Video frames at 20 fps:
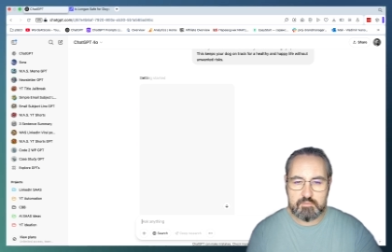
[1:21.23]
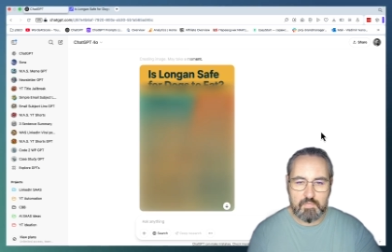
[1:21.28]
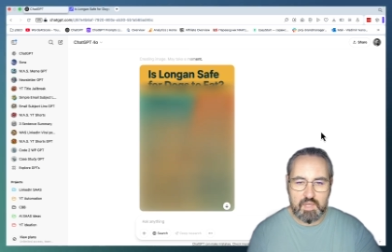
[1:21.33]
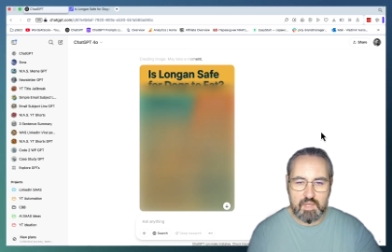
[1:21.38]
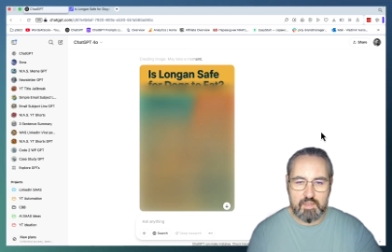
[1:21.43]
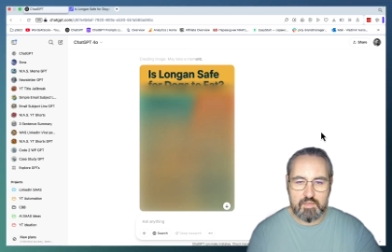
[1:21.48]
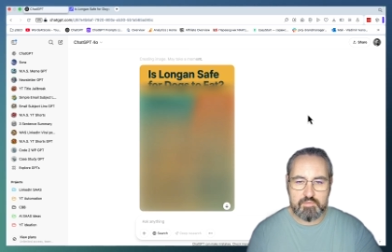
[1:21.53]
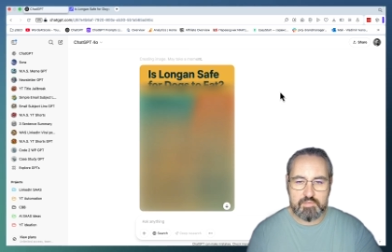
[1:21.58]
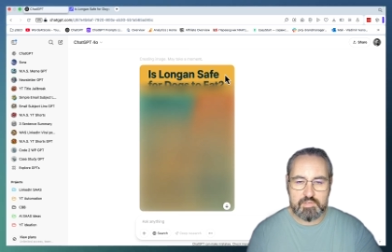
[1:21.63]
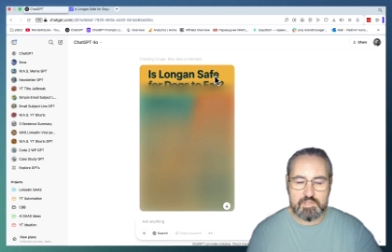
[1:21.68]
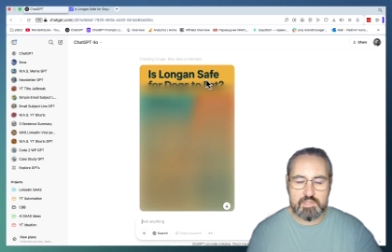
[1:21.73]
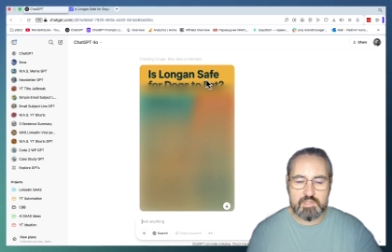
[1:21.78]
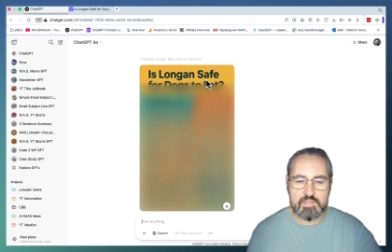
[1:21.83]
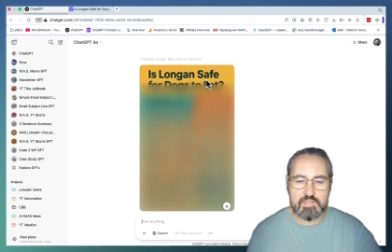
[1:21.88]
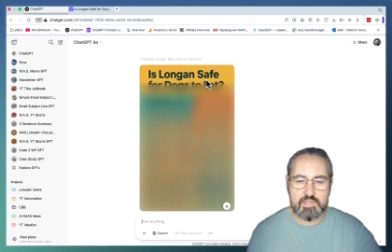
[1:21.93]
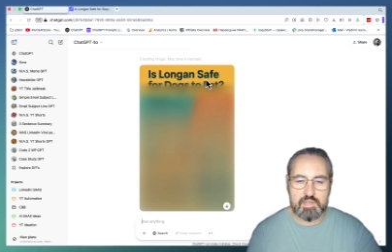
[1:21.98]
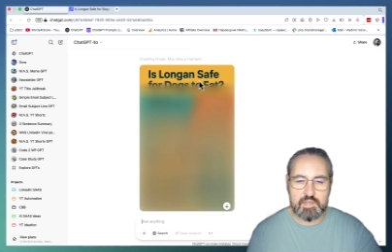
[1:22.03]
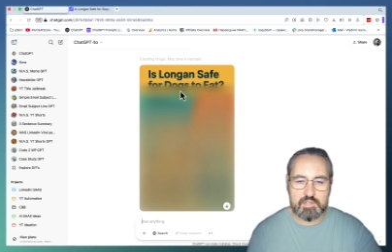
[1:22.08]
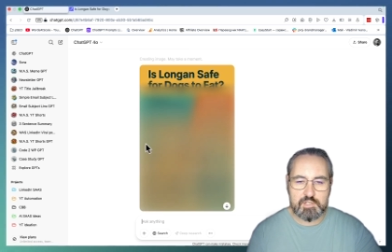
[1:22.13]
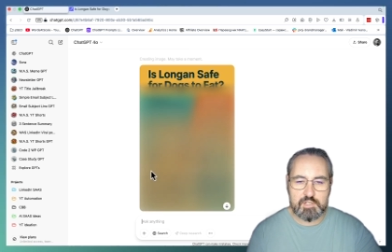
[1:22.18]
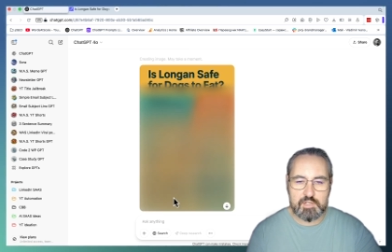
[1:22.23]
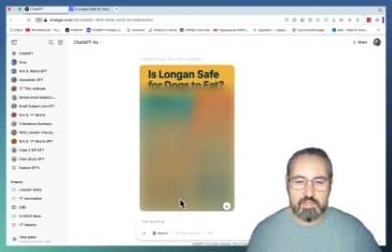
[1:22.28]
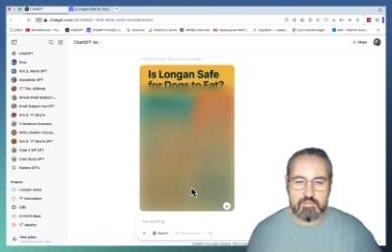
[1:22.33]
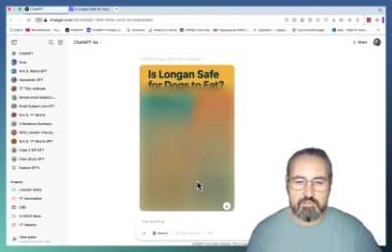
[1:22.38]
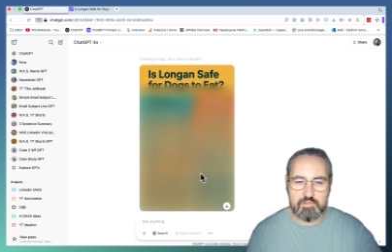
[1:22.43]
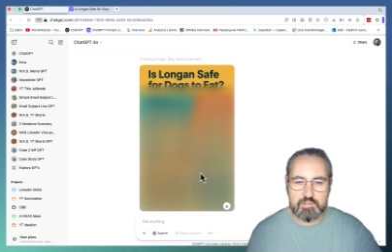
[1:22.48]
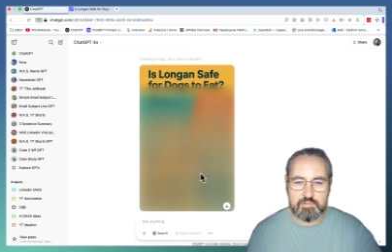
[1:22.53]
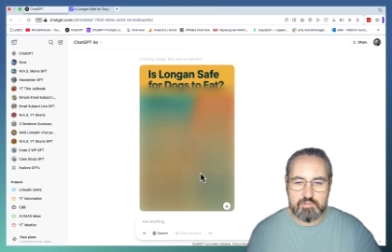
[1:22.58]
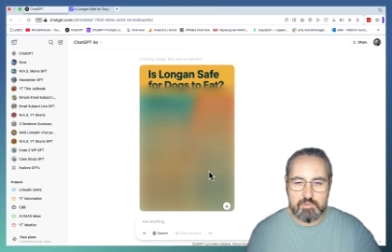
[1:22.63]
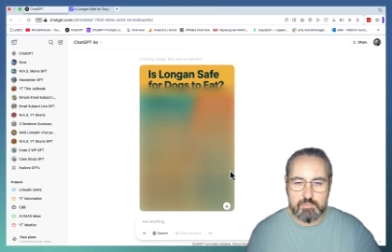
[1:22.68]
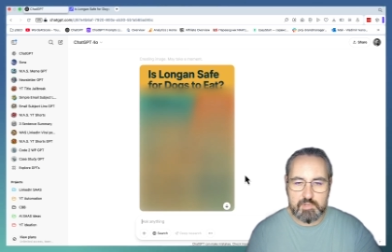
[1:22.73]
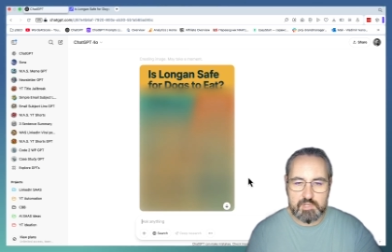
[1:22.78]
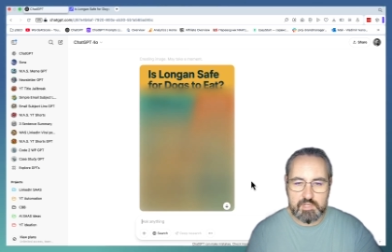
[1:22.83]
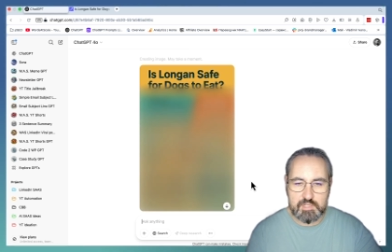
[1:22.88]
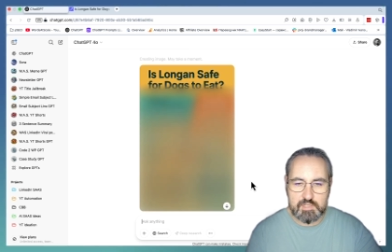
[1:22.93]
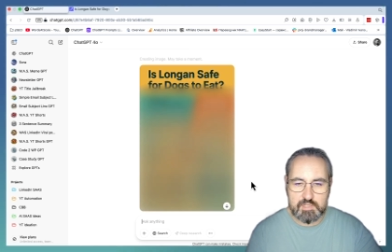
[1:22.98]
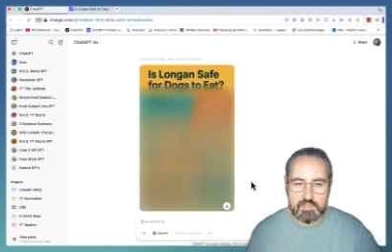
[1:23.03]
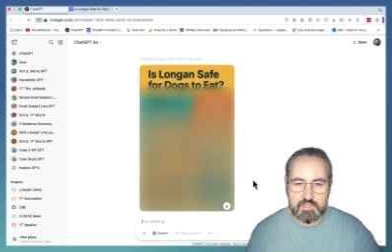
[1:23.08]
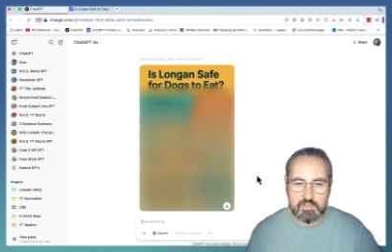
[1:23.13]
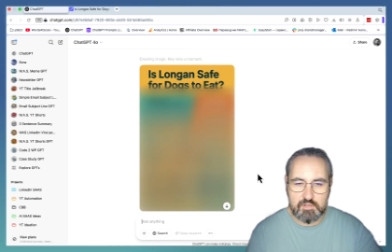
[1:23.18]
And this is actually very
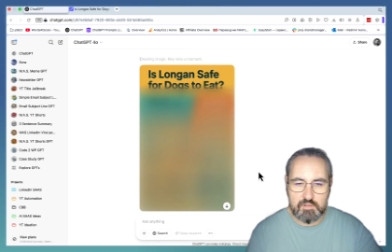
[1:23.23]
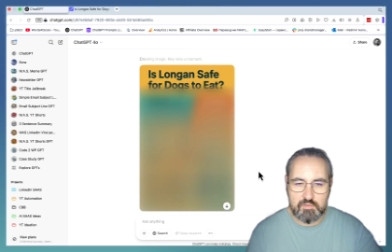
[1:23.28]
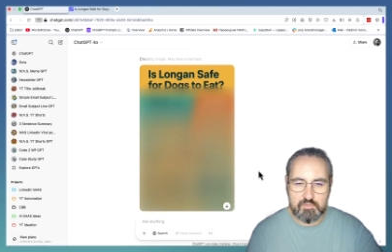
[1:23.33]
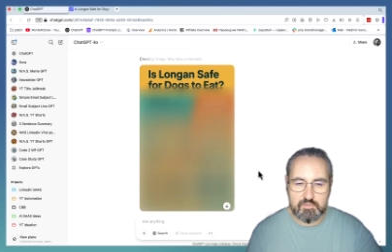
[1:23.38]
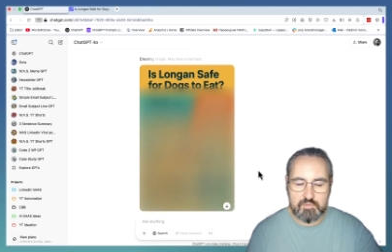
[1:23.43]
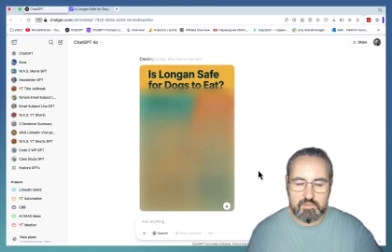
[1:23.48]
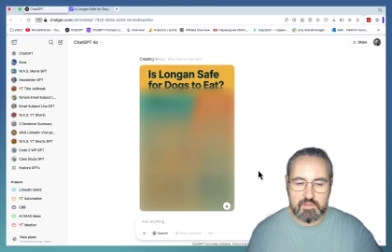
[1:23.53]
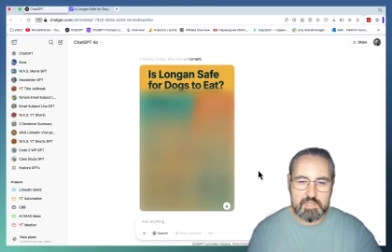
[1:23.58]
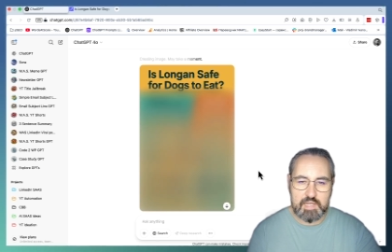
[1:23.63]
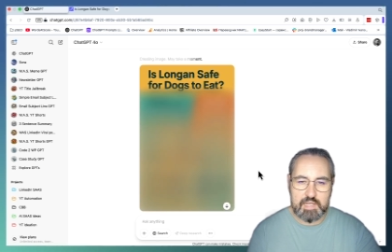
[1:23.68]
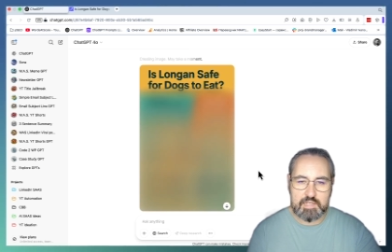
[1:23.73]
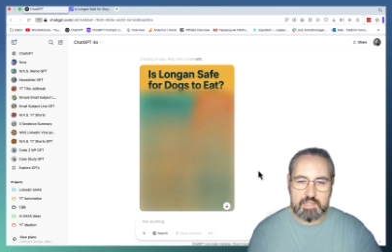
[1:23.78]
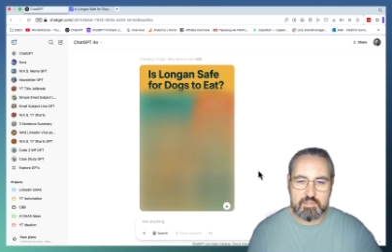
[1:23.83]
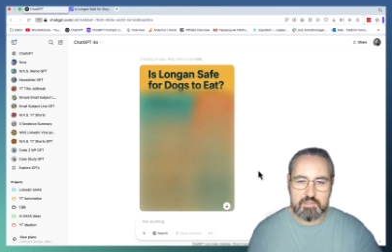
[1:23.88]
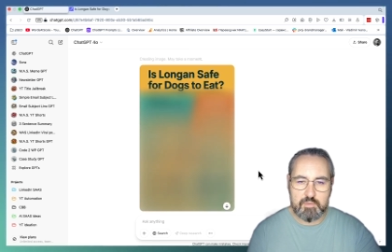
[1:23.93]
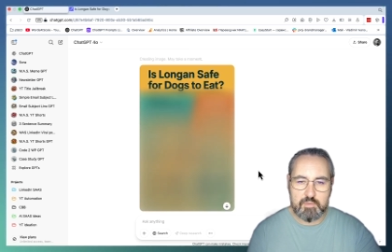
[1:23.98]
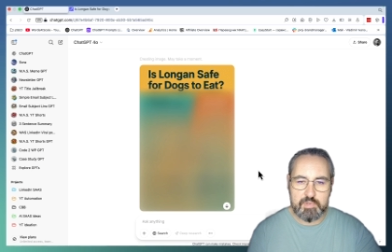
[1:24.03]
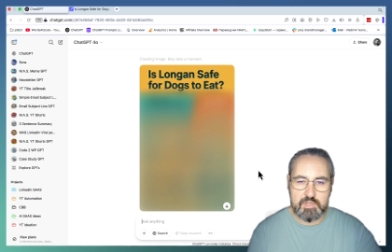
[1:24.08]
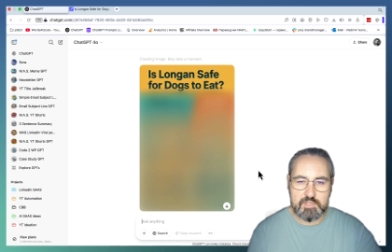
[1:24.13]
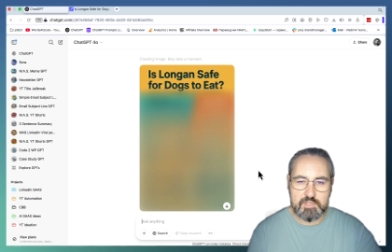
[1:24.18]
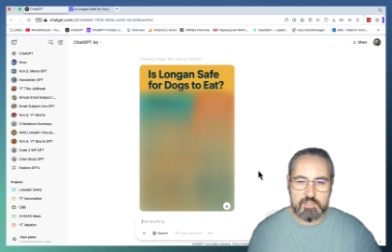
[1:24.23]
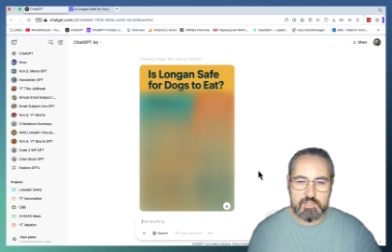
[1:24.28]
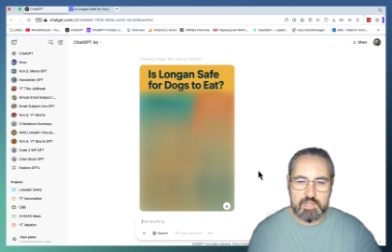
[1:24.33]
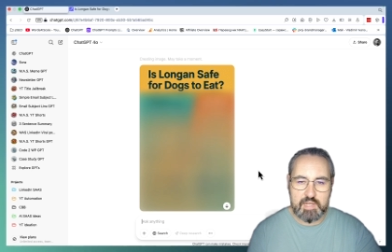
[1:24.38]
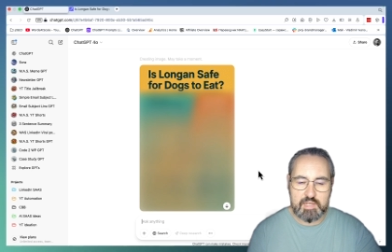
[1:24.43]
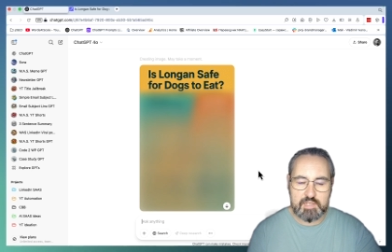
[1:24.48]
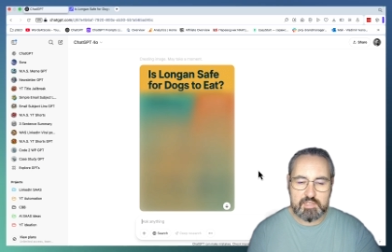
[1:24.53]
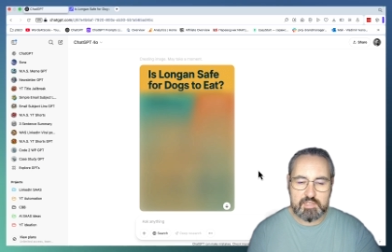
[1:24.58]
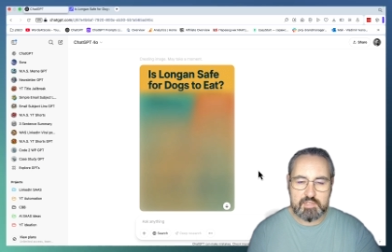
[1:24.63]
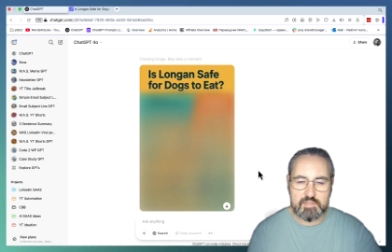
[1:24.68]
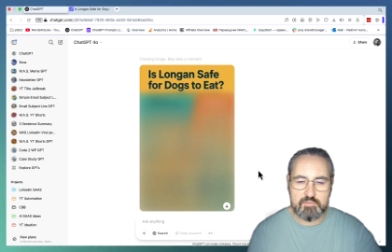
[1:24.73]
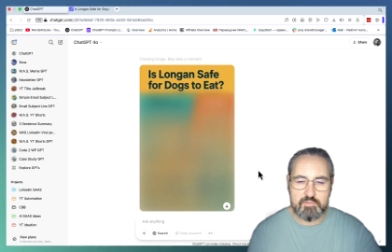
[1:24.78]
reminiscent of dial-up internet.